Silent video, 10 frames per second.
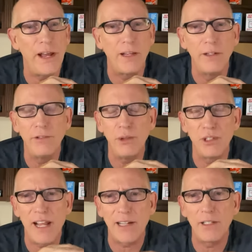that, if
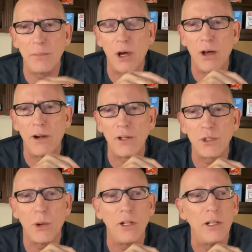you attacked him on our
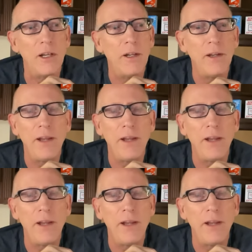soil.